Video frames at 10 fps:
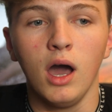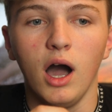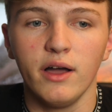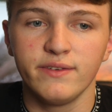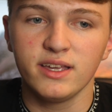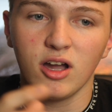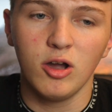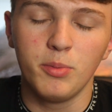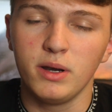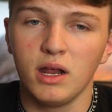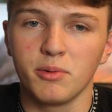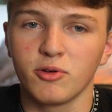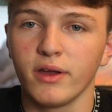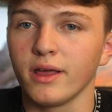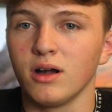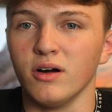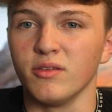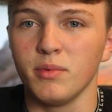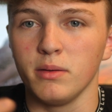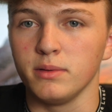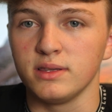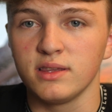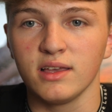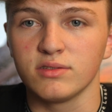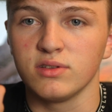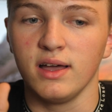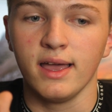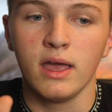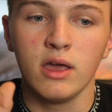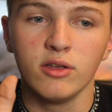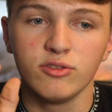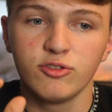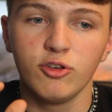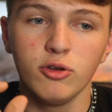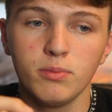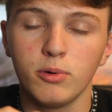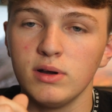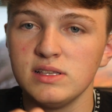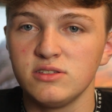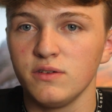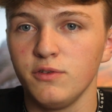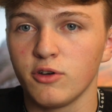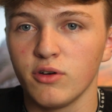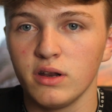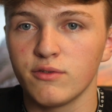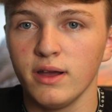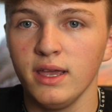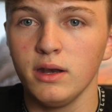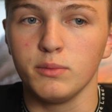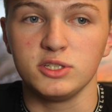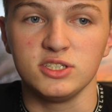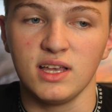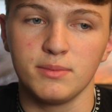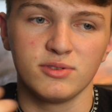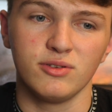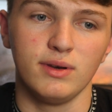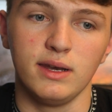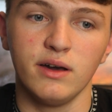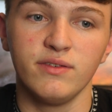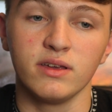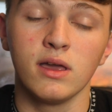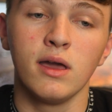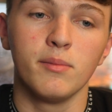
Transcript: I think opening up a credit card maybe it takes like 2 points off your credit rating, which is absolutely nothing.